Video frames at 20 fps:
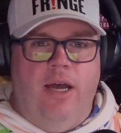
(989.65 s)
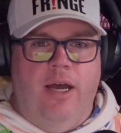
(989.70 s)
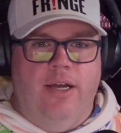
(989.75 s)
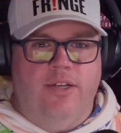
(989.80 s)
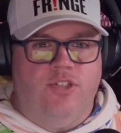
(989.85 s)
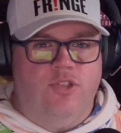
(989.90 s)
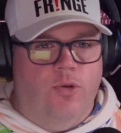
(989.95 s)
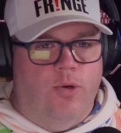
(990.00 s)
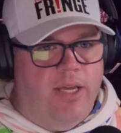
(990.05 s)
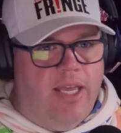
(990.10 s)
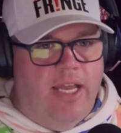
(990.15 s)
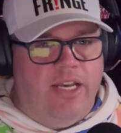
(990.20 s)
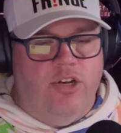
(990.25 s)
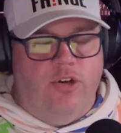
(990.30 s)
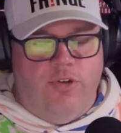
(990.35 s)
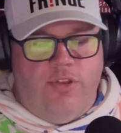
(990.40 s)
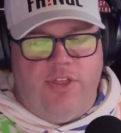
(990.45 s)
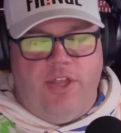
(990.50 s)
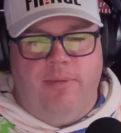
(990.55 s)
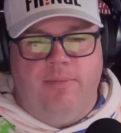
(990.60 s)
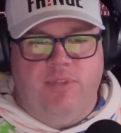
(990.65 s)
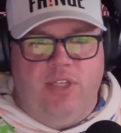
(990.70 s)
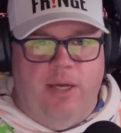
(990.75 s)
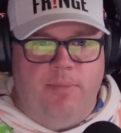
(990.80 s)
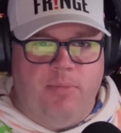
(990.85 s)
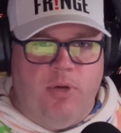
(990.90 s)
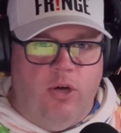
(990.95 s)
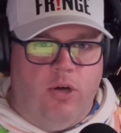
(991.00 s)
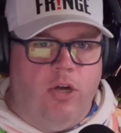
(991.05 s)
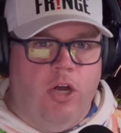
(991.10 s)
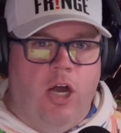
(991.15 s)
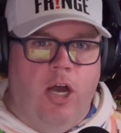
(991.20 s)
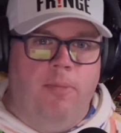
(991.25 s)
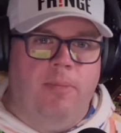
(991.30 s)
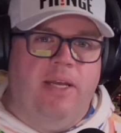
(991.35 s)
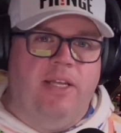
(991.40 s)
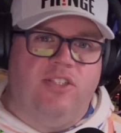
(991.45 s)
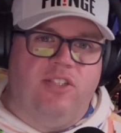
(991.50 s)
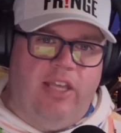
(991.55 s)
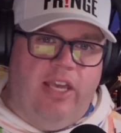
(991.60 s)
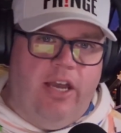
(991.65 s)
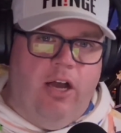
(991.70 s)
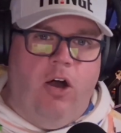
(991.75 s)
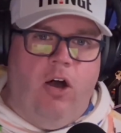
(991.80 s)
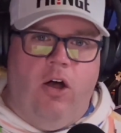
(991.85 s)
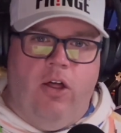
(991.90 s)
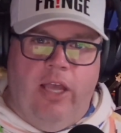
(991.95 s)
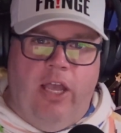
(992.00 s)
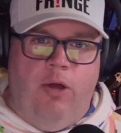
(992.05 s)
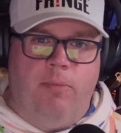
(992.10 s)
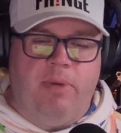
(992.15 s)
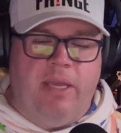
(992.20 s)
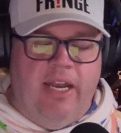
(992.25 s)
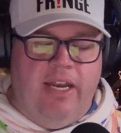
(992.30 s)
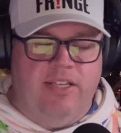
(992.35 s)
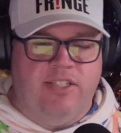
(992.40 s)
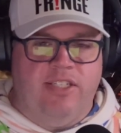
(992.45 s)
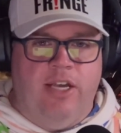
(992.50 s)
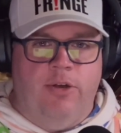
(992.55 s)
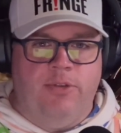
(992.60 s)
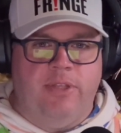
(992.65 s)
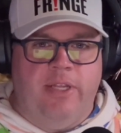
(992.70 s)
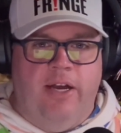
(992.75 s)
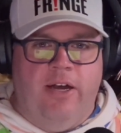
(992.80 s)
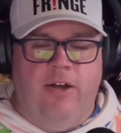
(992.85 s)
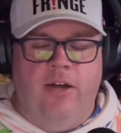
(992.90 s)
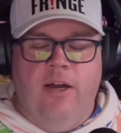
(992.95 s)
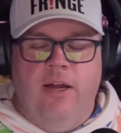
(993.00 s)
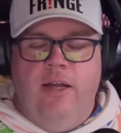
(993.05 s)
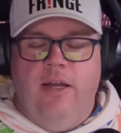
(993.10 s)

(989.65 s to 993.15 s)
So again, your thumbs up, your comments, they all help get us out there.